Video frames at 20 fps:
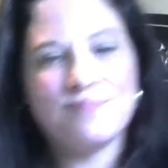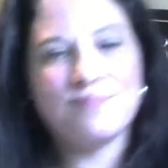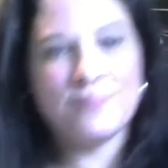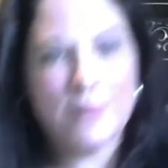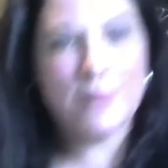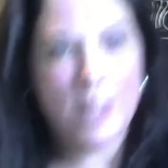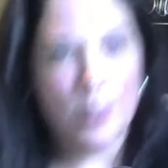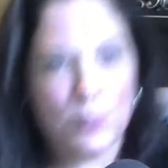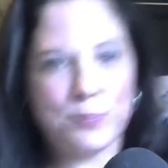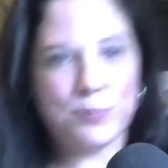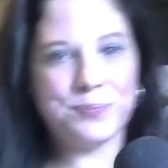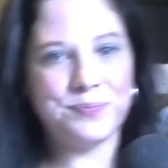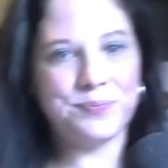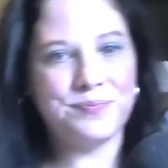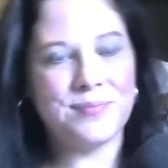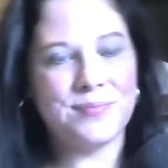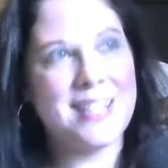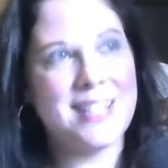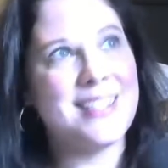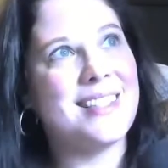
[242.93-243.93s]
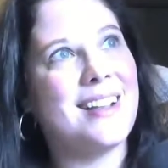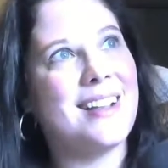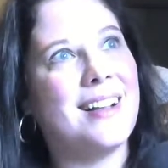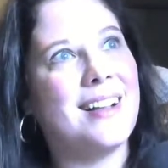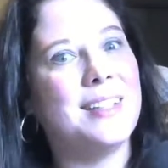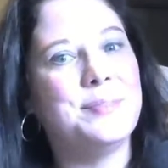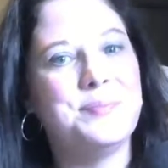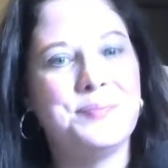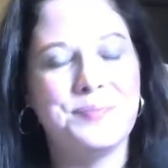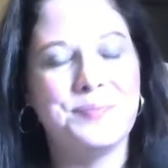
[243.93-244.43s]
No, it's
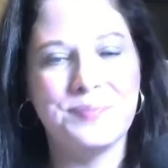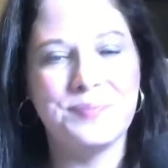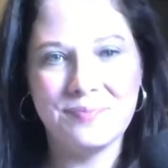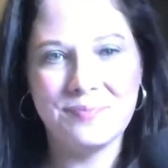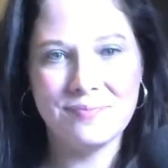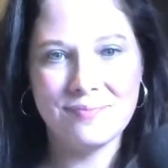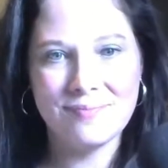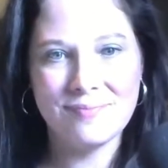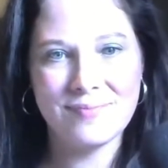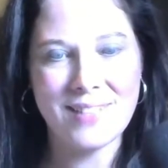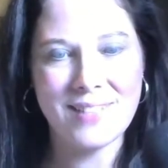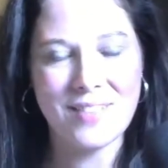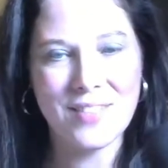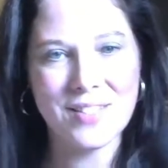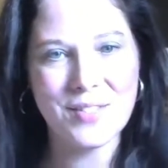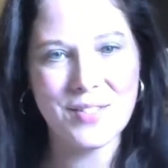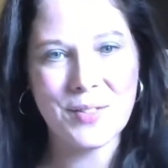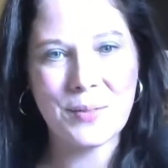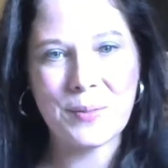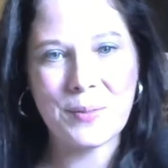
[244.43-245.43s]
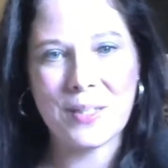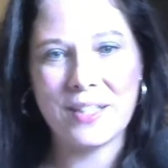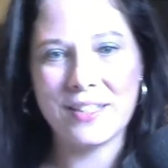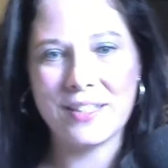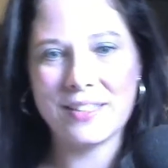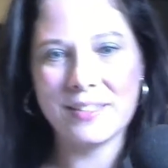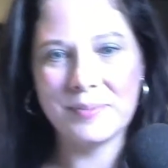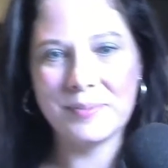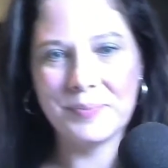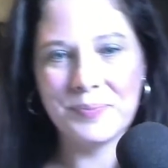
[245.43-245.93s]
not. Nothing's going to
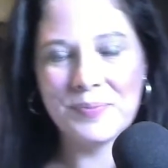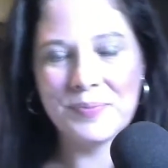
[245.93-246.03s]
work.